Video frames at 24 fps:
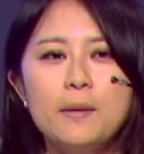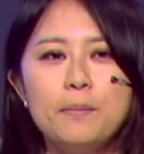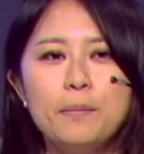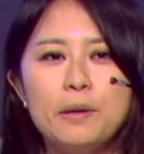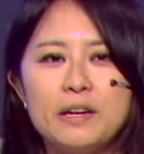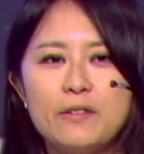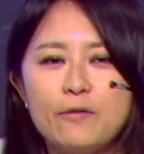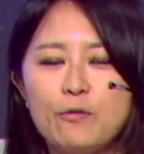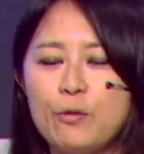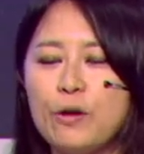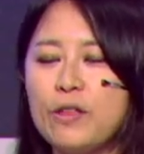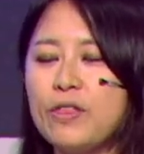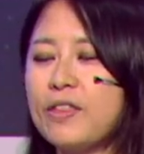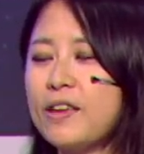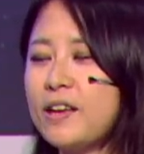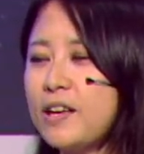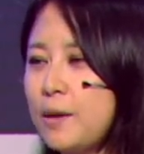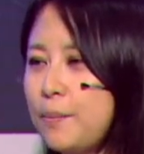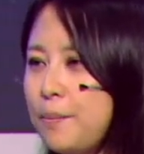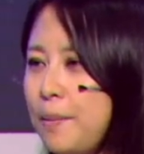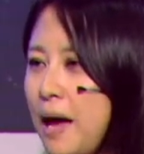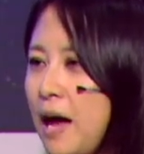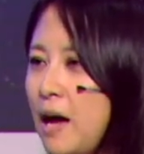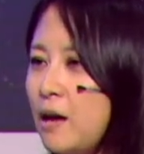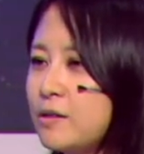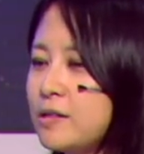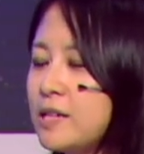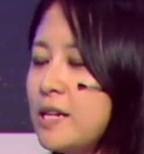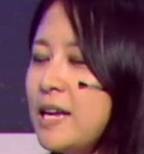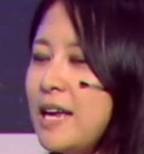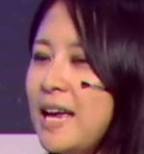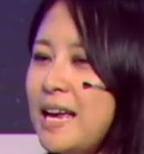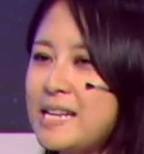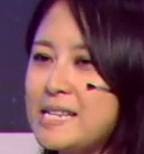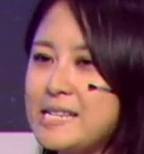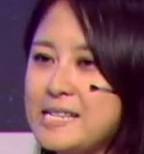But if we think about
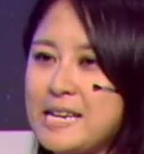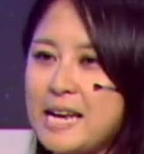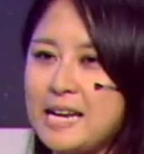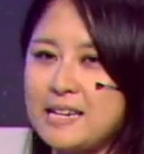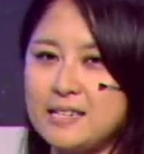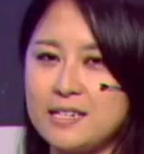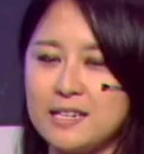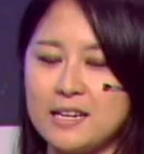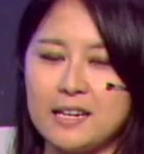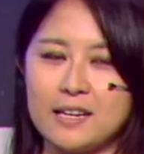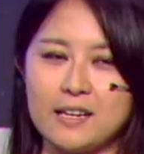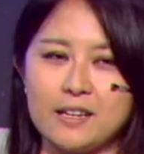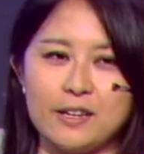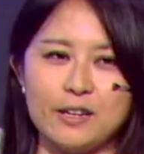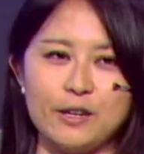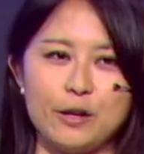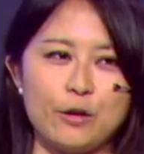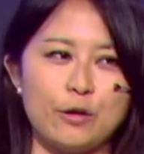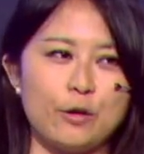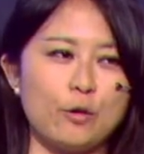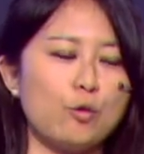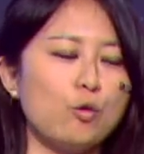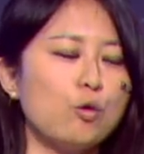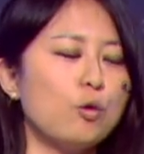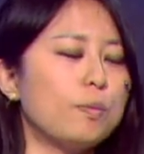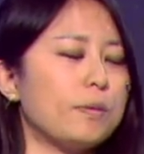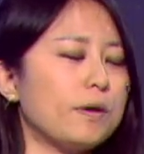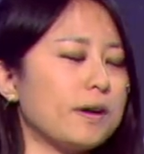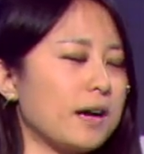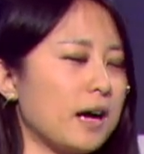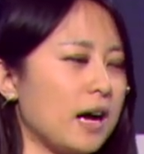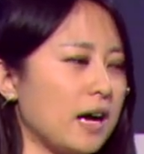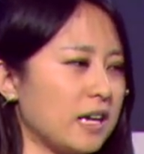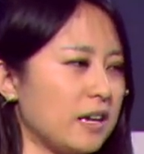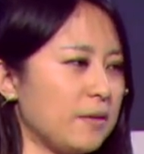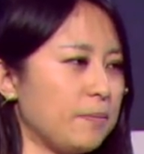extending, the Uber
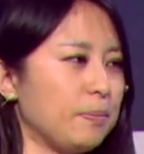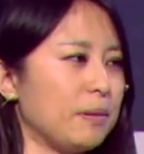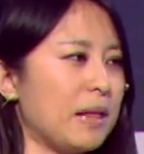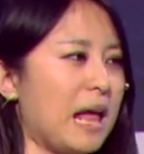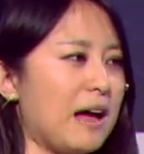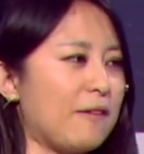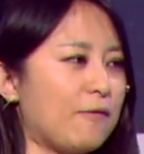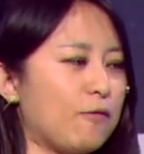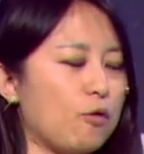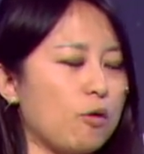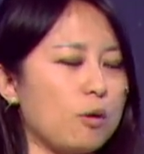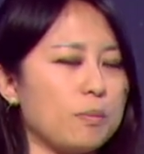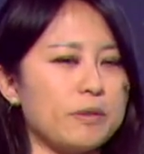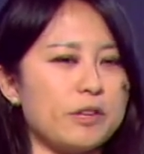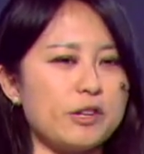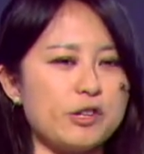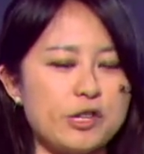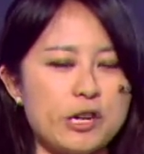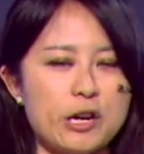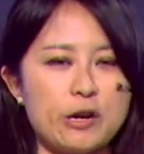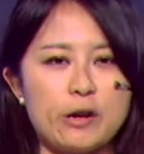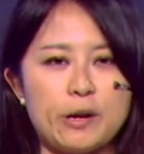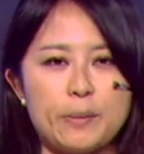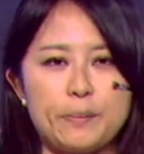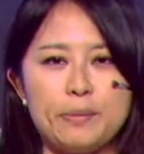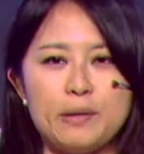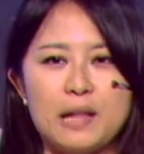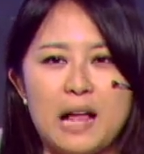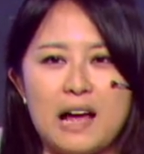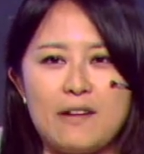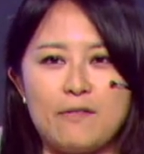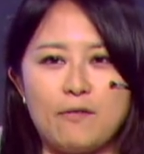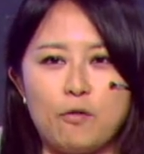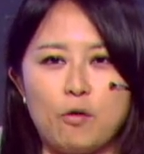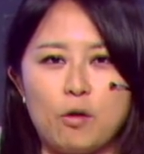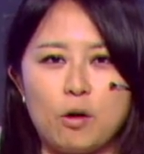kind of platform, the sharing
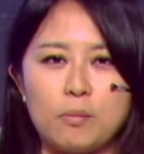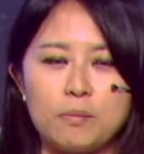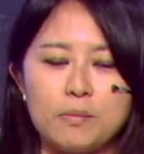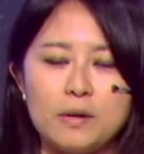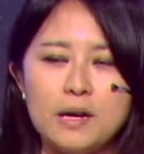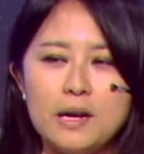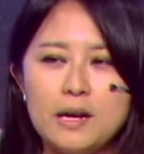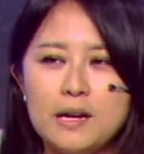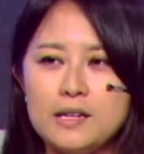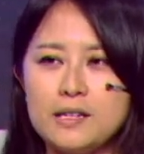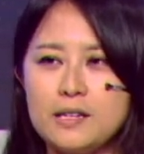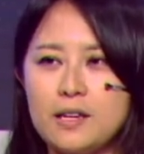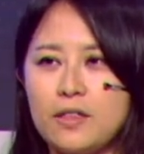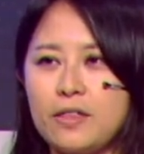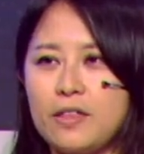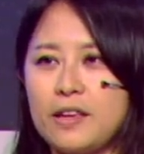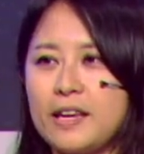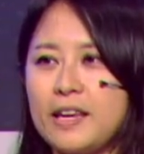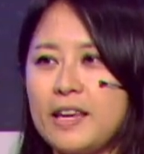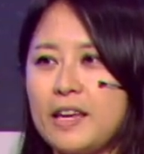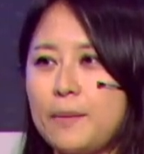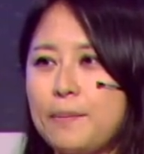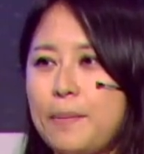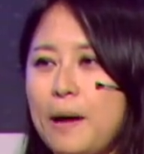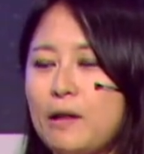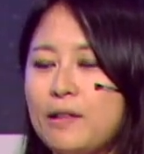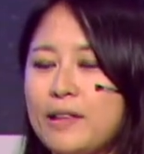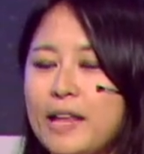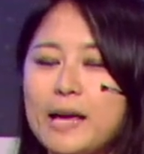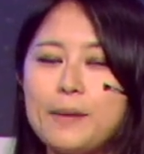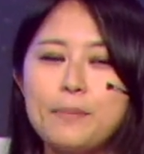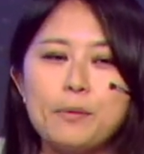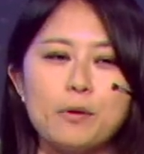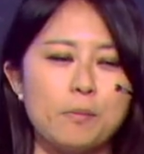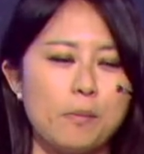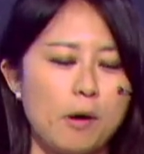platform, to thinking about
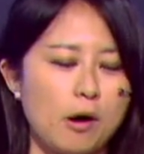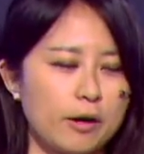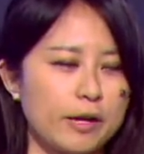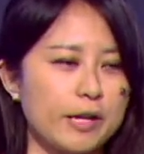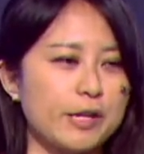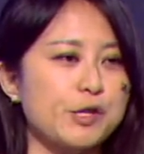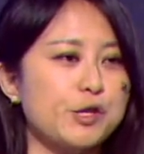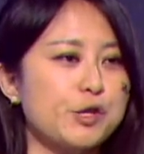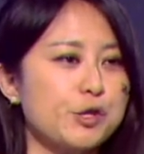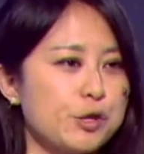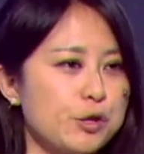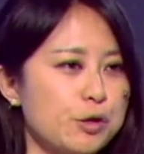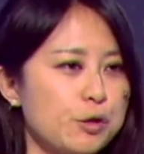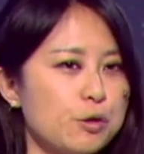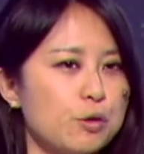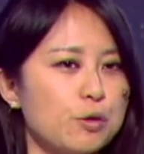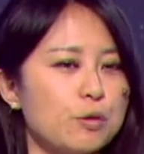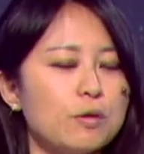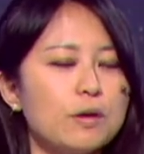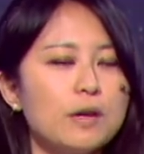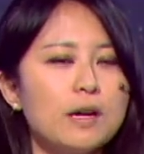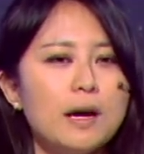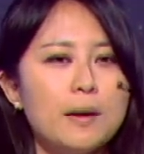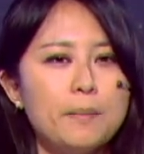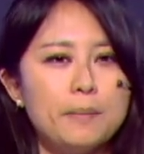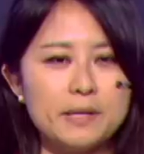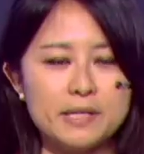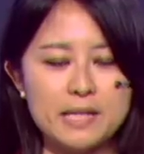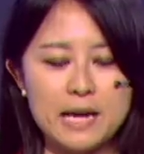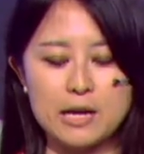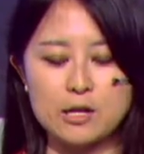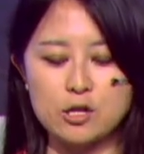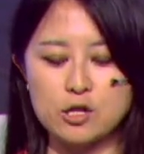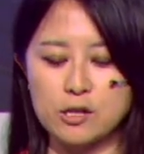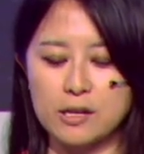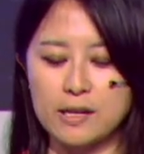labor markets too,
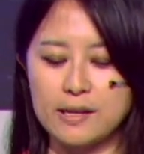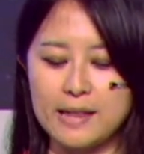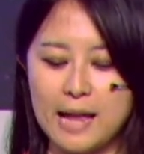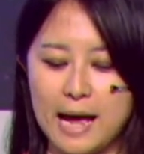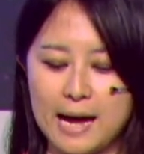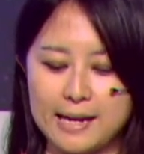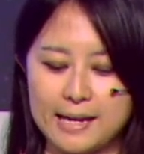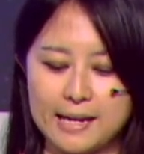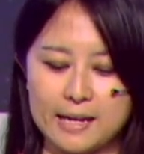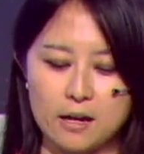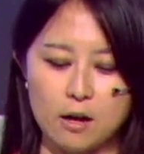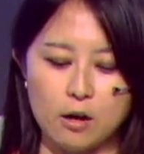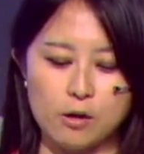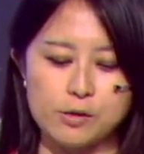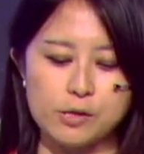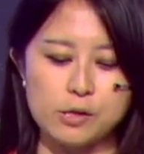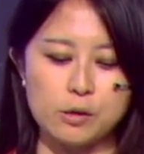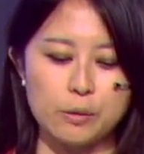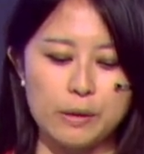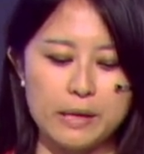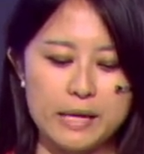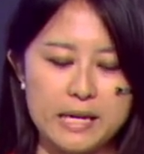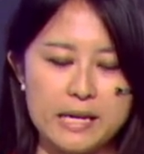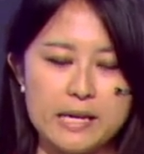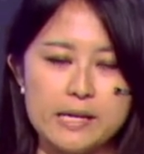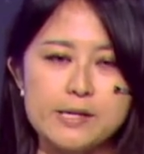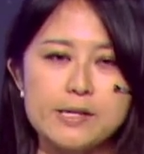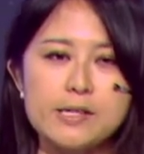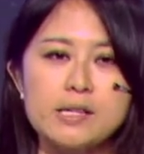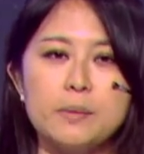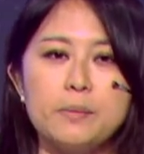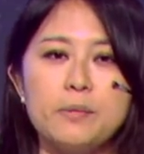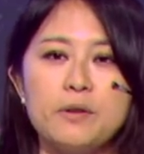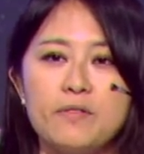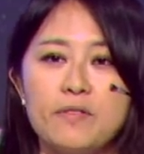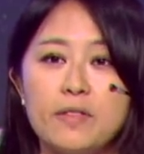potentially that can also ease
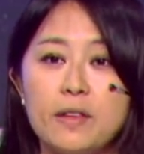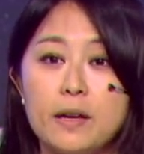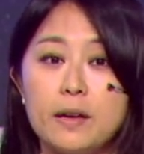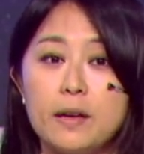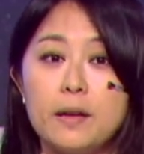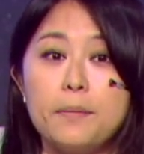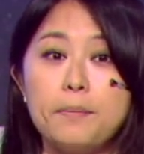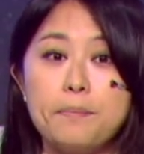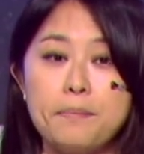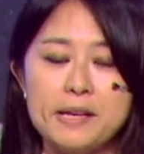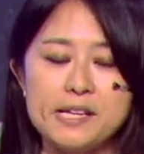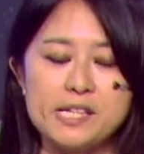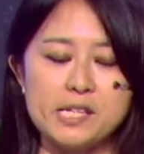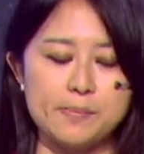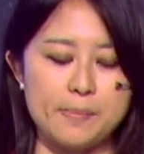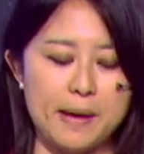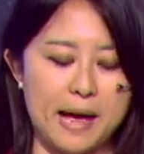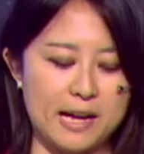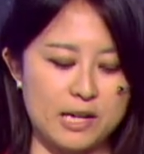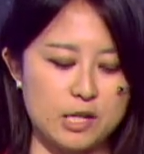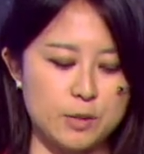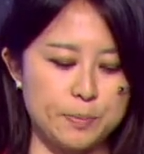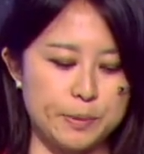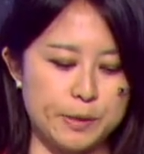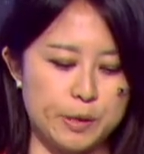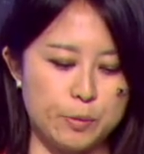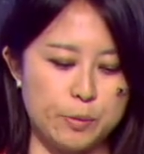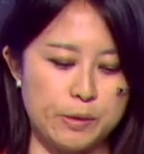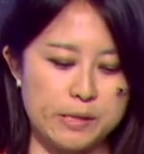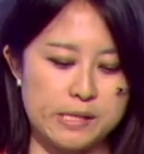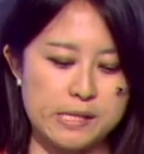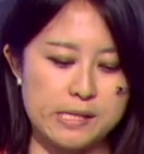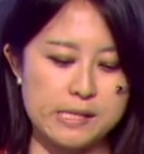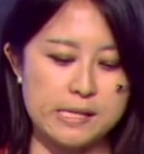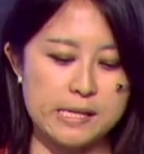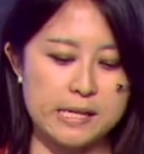some of the mismatch
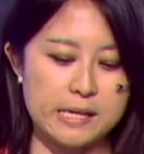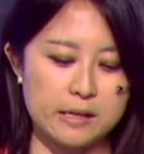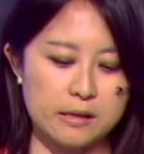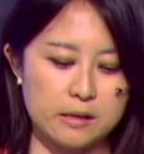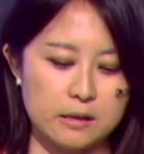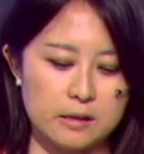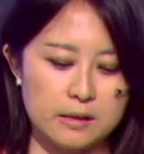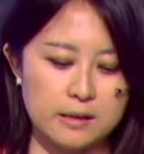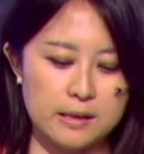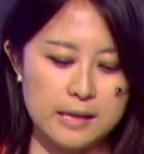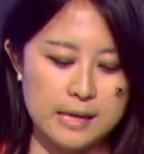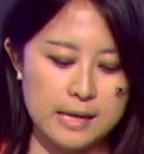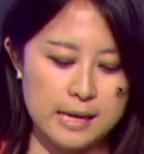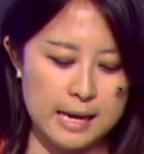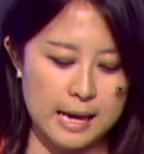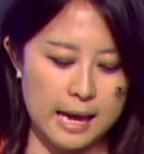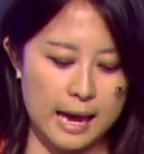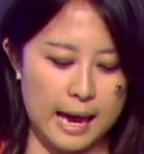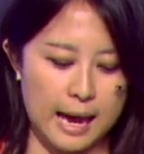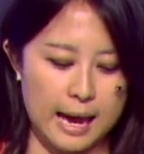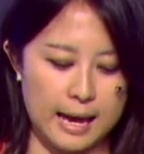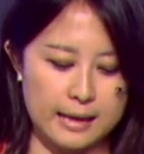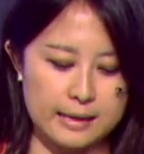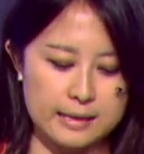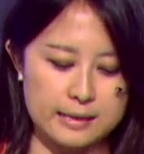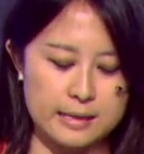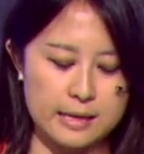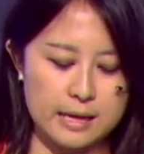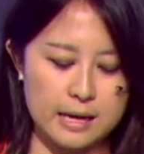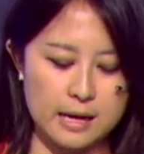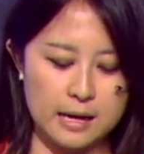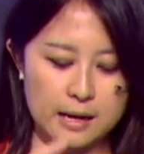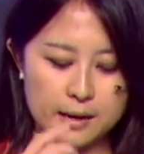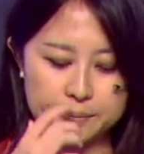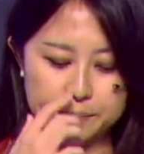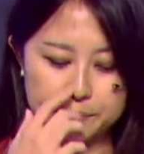between skill and
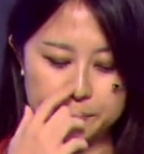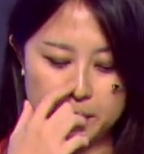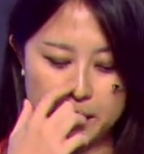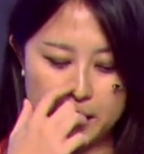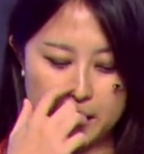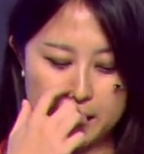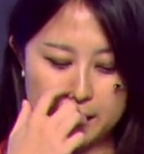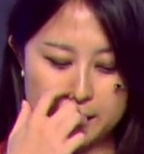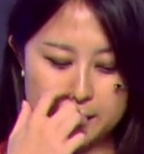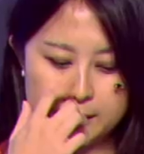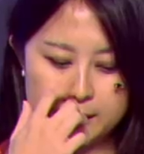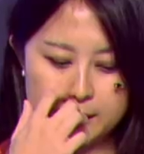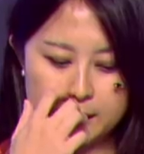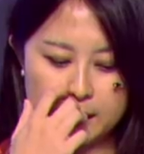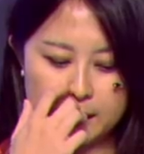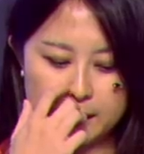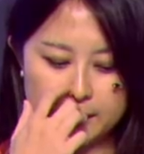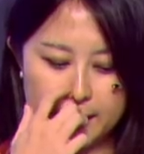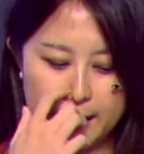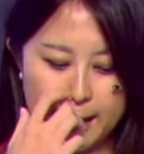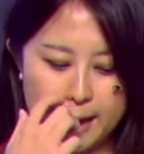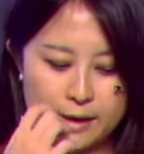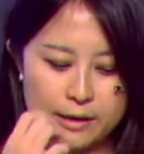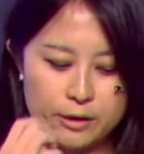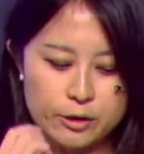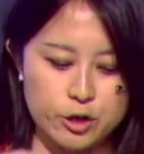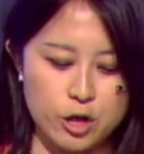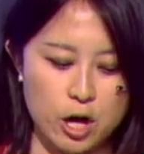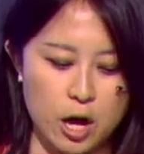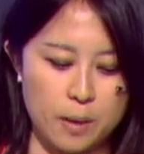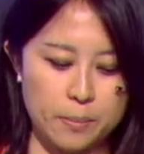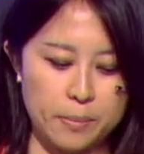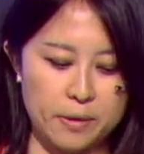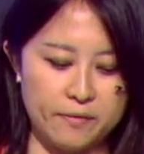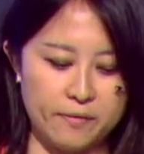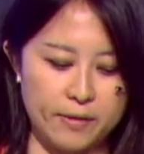
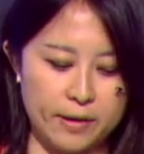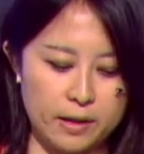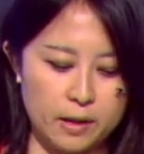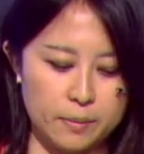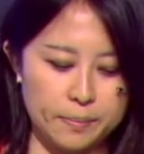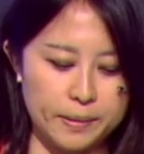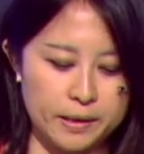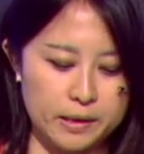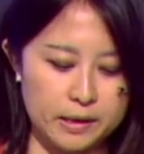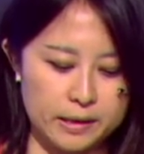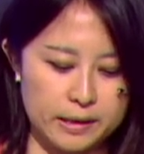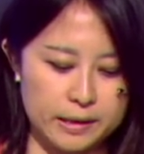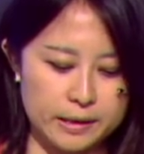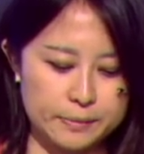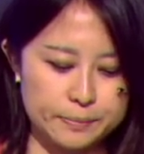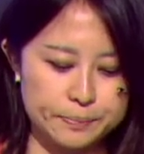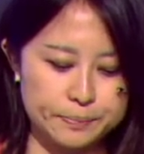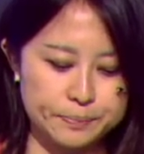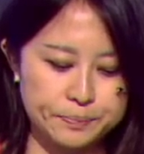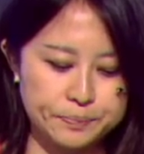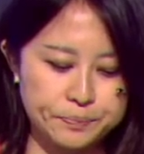job availability.